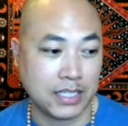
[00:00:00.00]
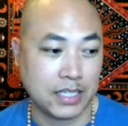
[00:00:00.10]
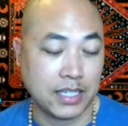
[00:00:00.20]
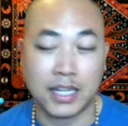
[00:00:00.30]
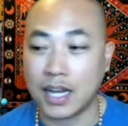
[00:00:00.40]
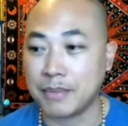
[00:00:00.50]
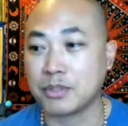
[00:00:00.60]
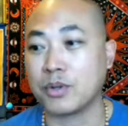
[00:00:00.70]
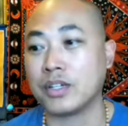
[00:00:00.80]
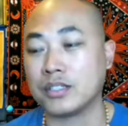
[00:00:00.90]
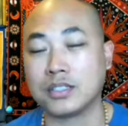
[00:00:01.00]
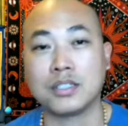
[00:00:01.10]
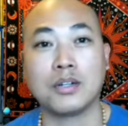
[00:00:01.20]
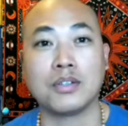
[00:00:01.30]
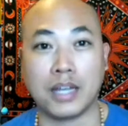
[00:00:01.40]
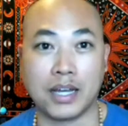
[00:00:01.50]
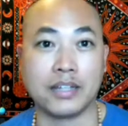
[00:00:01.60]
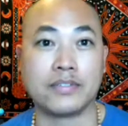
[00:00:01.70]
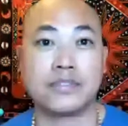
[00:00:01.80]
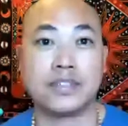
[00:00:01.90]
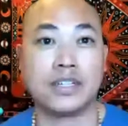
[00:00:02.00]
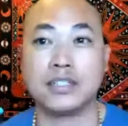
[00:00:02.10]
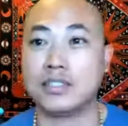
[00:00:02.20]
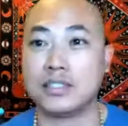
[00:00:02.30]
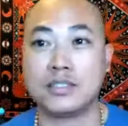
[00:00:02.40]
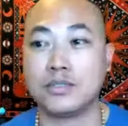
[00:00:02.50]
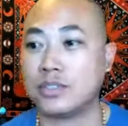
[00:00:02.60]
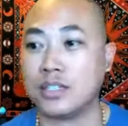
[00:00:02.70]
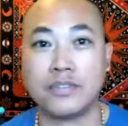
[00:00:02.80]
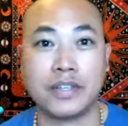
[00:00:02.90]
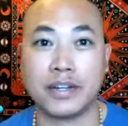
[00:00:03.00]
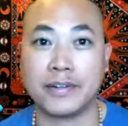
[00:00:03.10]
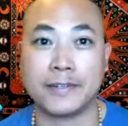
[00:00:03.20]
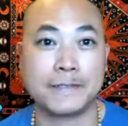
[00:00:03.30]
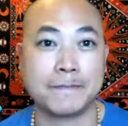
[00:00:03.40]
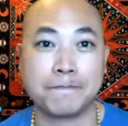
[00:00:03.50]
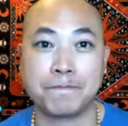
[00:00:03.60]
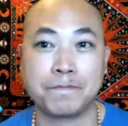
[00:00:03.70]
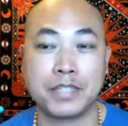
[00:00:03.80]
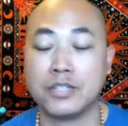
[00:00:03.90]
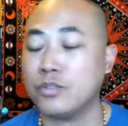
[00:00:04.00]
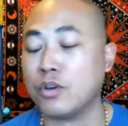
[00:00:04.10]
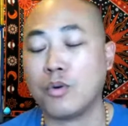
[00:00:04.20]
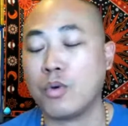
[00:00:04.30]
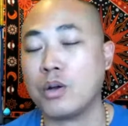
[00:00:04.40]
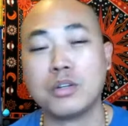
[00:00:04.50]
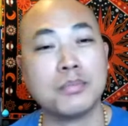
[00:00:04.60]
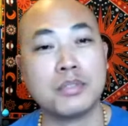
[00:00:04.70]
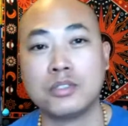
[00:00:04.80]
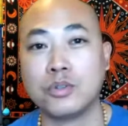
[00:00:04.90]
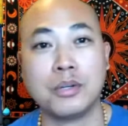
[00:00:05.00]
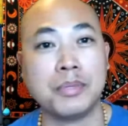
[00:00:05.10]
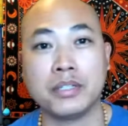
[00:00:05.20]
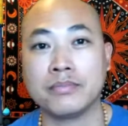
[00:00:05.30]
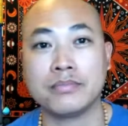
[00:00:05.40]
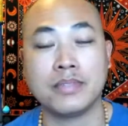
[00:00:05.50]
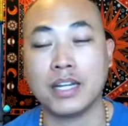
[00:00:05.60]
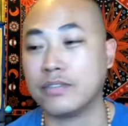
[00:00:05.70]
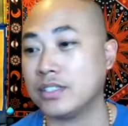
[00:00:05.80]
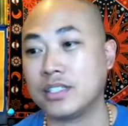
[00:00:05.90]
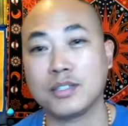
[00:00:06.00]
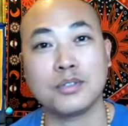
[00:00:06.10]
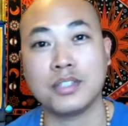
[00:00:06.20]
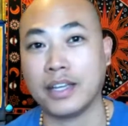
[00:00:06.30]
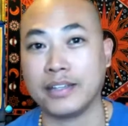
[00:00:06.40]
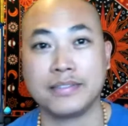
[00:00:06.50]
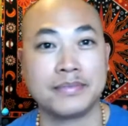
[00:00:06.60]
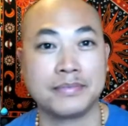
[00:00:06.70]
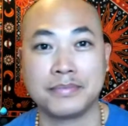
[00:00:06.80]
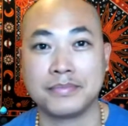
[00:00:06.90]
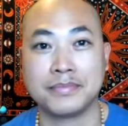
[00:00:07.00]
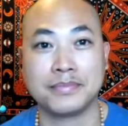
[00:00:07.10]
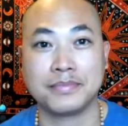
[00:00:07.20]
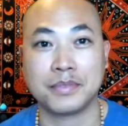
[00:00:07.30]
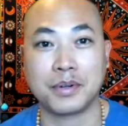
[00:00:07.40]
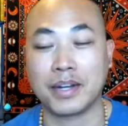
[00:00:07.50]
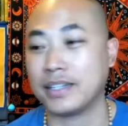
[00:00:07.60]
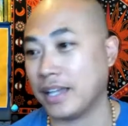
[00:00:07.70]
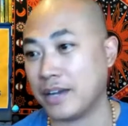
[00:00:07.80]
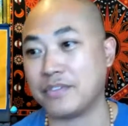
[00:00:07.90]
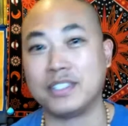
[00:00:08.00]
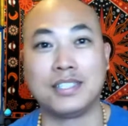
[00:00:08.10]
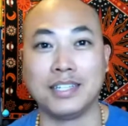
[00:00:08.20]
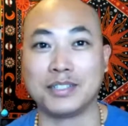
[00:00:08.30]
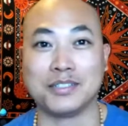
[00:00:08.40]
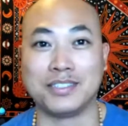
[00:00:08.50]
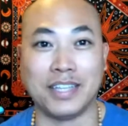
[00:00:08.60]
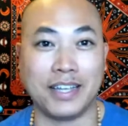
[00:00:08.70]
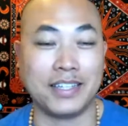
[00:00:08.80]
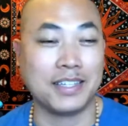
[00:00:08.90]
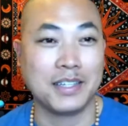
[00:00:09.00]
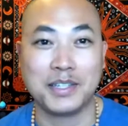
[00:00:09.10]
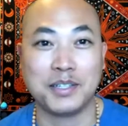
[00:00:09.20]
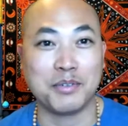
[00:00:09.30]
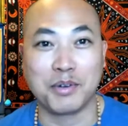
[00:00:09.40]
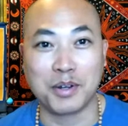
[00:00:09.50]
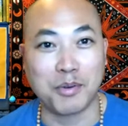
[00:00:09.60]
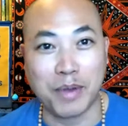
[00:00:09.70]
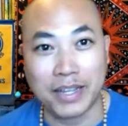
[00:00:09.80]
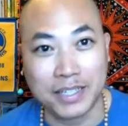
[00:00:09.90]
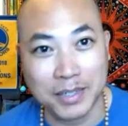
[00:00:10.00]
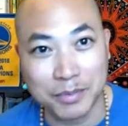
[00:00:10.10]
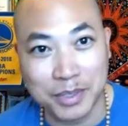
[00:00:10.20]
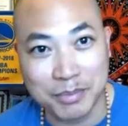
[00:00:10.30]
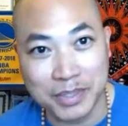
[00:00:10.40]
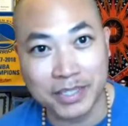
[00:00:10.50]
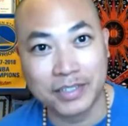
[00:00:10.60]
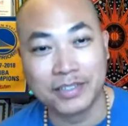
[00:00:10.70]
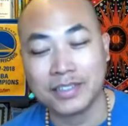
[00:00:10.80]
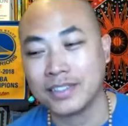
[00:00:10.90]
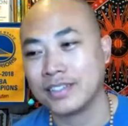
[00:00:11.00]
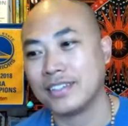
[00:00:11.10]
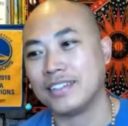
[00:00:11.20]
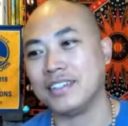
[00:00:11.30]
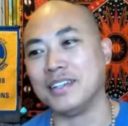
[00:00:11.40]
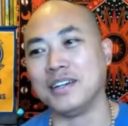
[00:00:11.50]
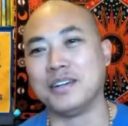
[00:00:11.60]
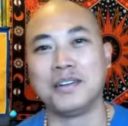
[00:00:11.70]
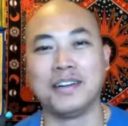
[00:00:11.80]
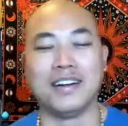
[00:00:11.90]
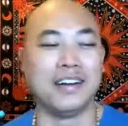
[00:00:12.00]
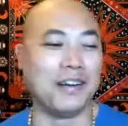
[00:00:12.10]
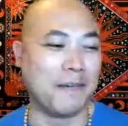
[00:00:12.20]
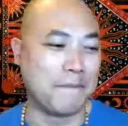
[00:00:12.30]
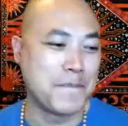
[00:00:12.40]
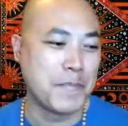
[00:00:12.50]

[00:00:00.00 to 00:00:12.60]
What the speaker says: and I'm going to go live and just do self-care, and you are welcome to join me every single day. All right, every single day you want to wake up with me, I'm